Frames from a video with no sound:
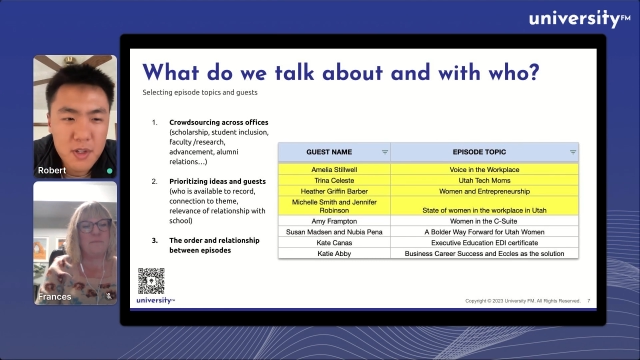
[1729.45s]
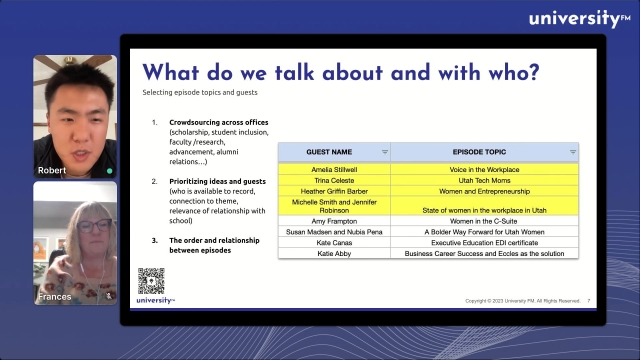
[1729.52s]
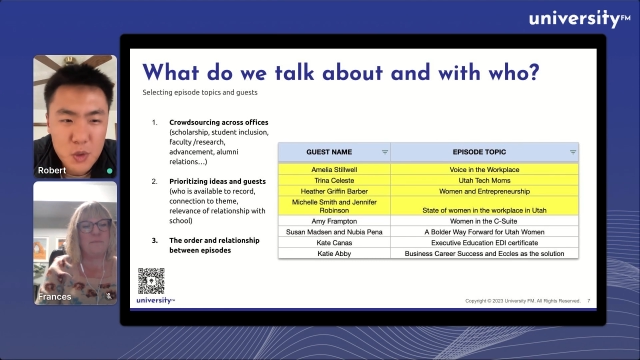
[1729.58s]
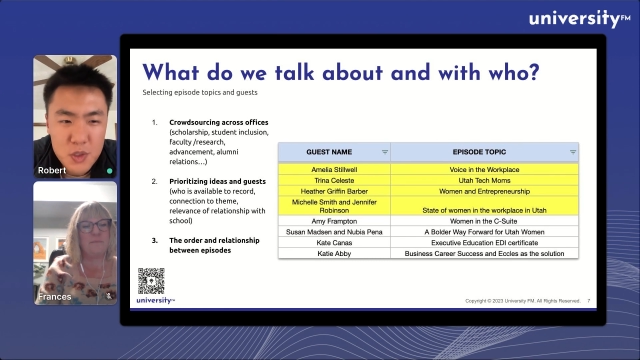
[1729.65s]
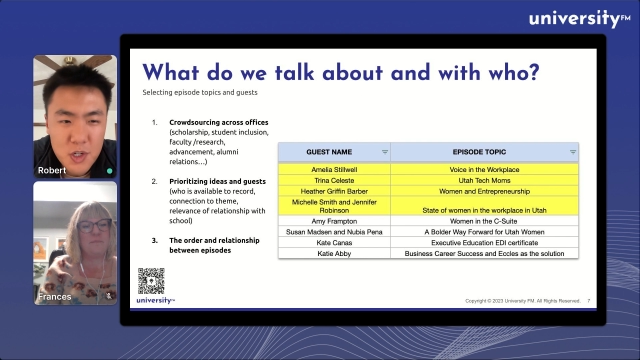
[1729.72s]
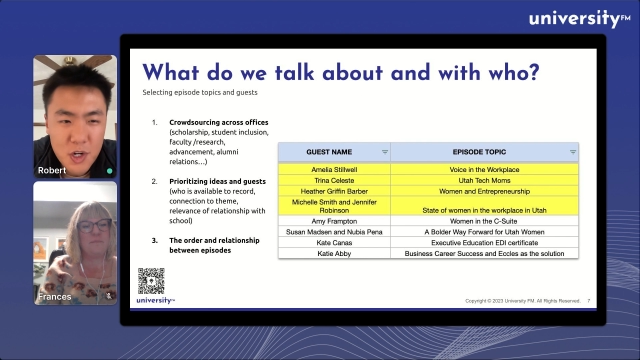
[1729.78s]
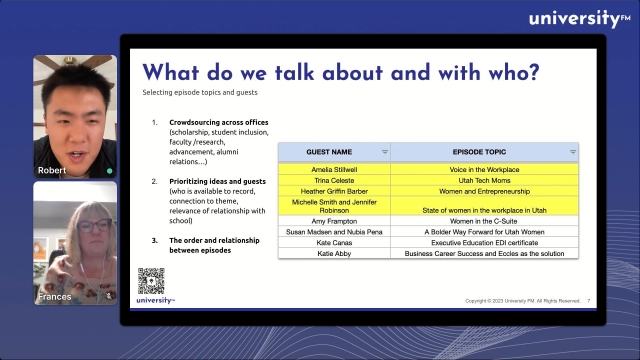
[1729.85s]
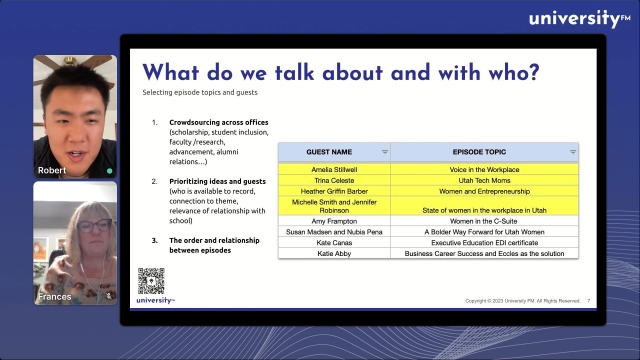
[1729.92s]

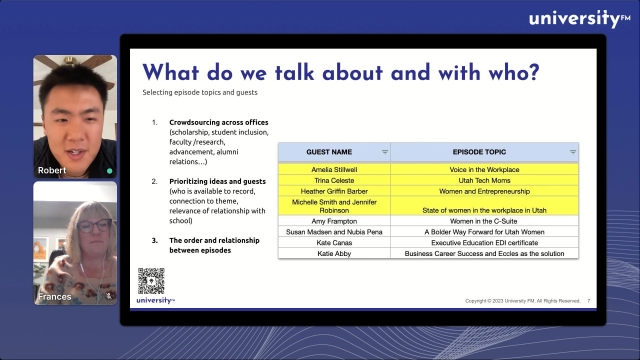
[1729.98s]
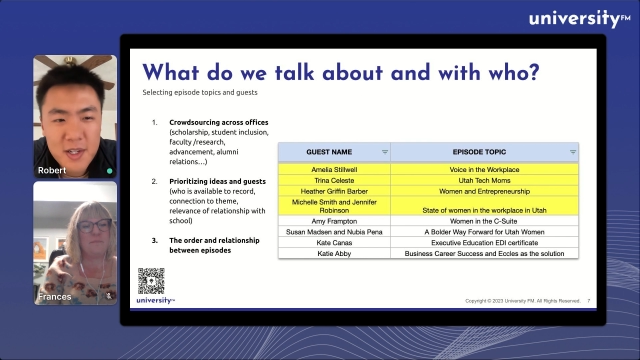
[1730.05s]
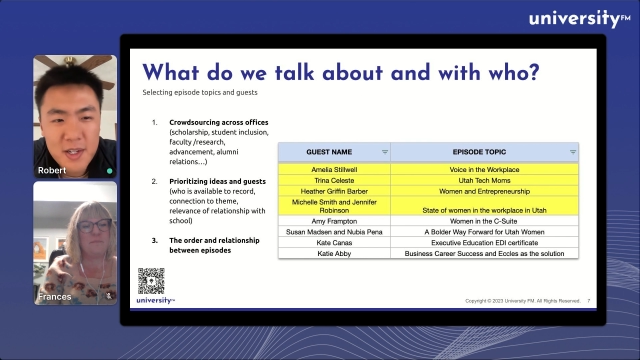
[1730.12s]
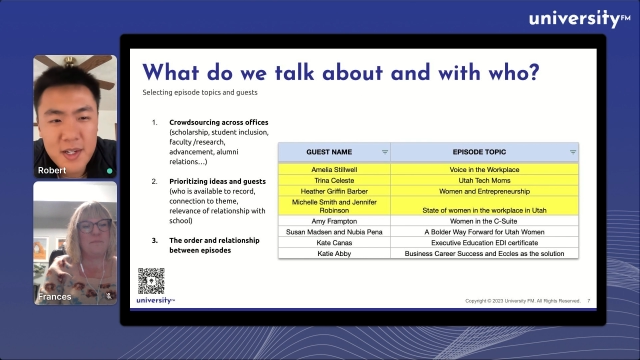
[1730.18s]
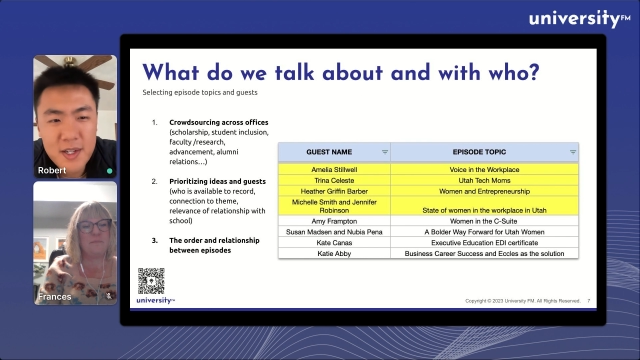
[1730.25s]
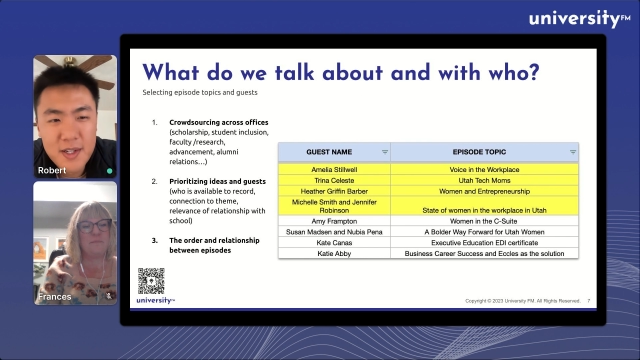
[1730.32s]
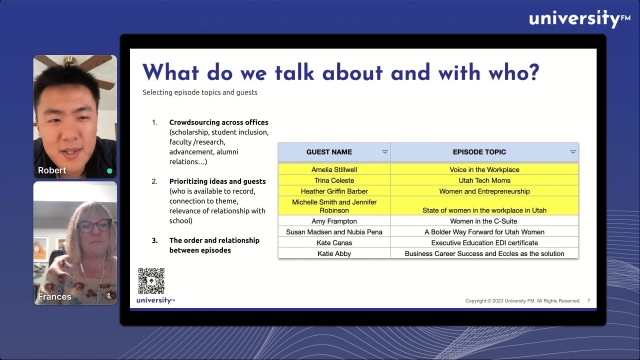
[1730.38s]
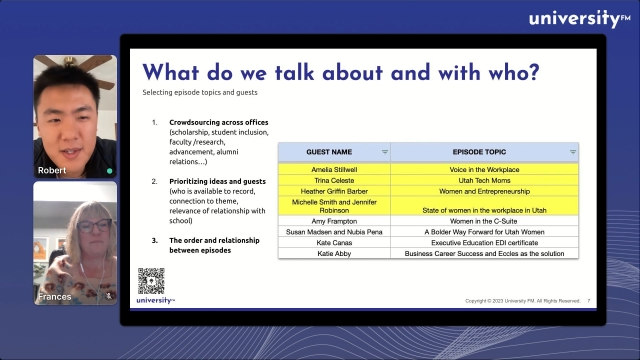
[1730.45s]
Utah
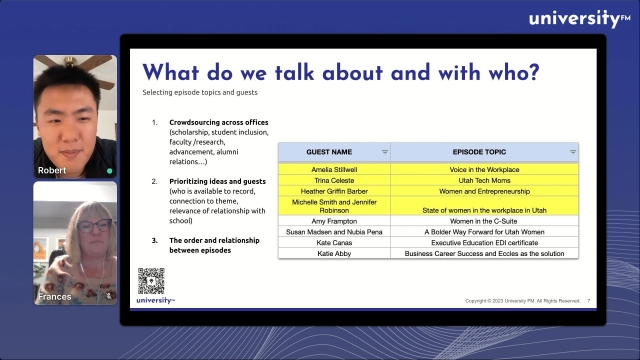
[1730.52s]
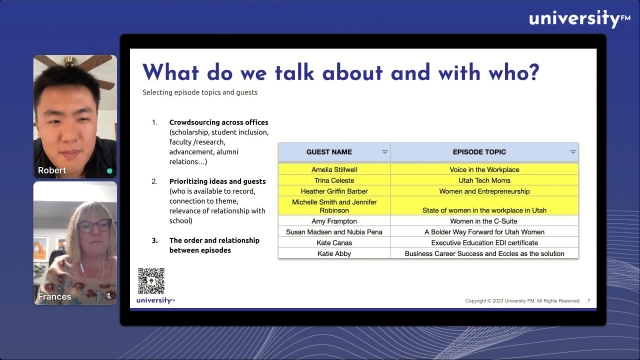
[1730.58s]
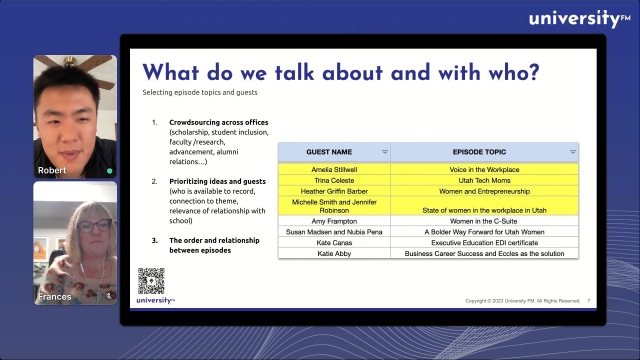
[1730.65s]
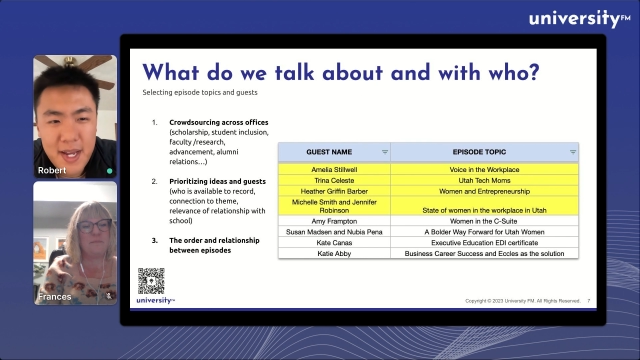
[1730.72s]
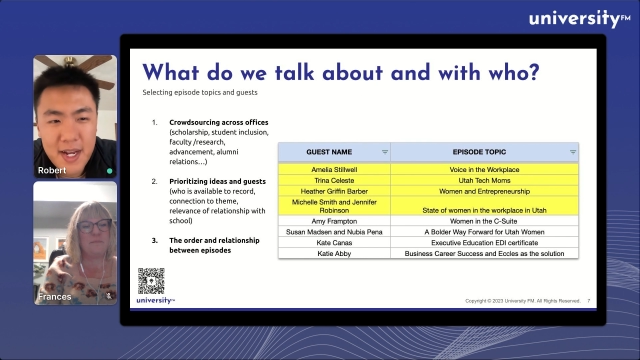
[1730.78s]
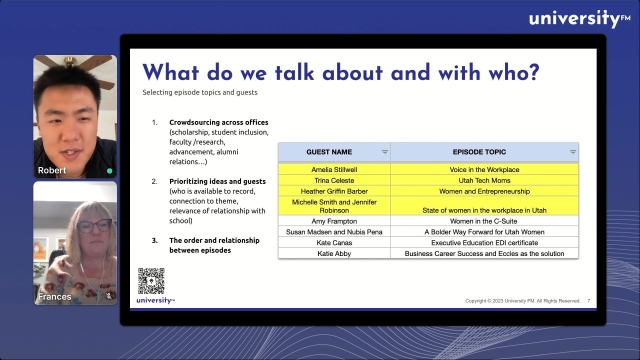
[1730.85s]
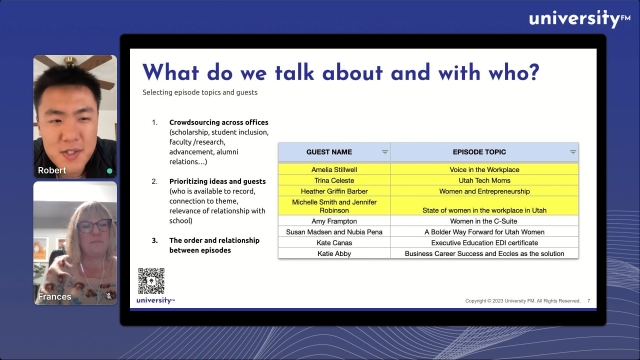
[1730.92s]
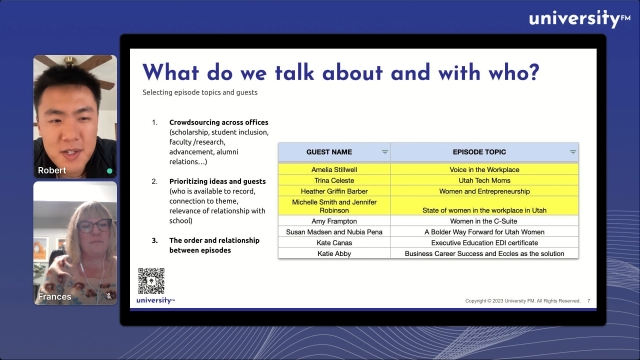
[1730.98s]

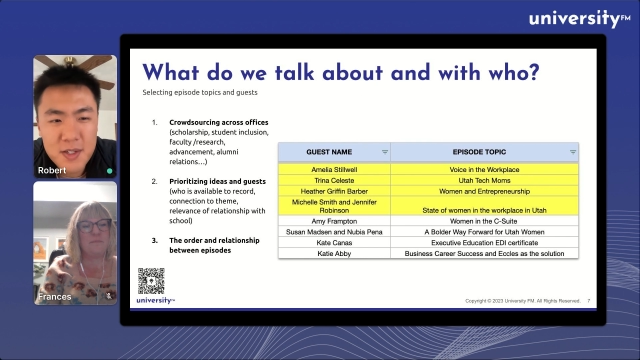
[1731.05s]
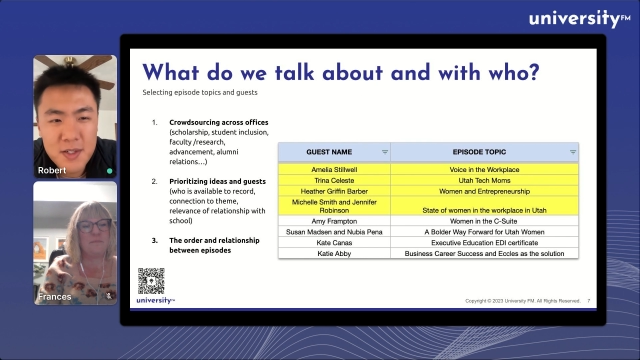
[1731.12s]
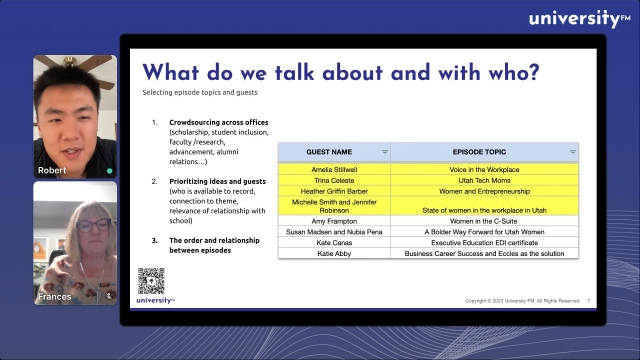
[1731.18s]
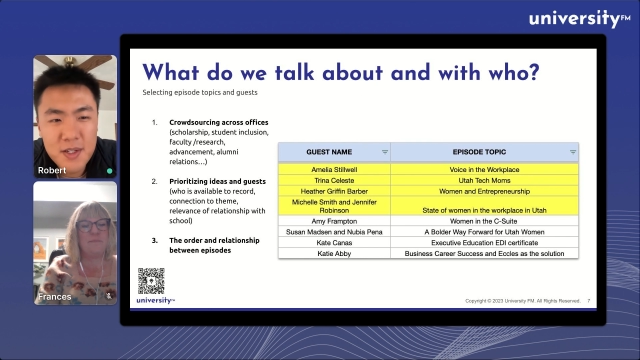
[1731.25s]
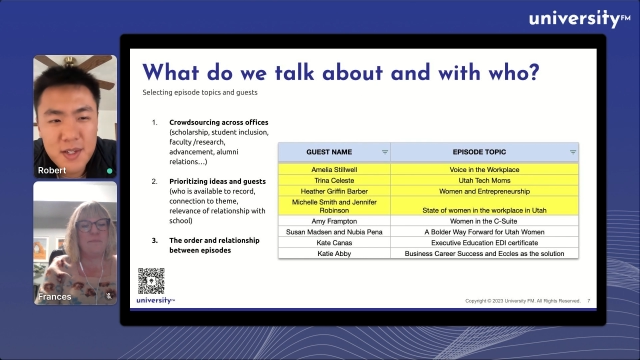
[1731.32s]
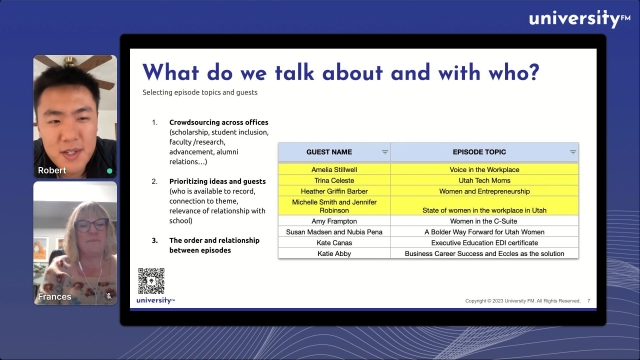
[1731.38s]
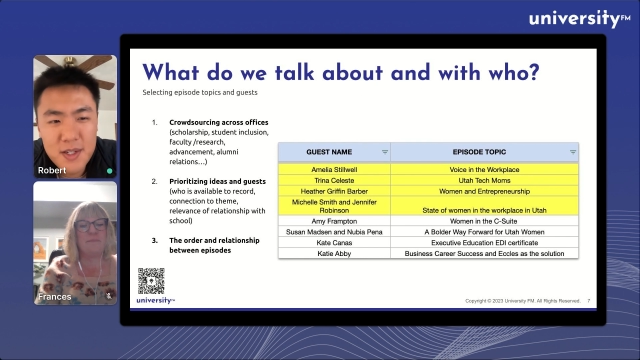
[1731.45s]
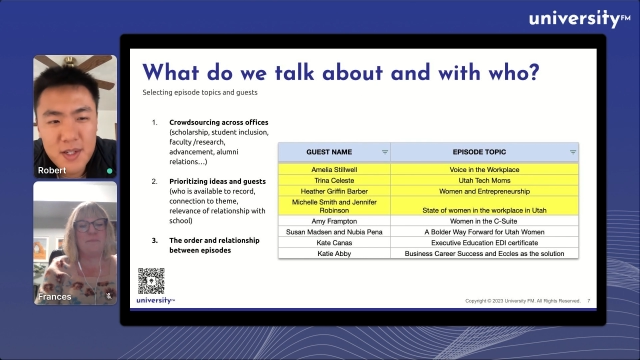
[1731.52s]
magazine?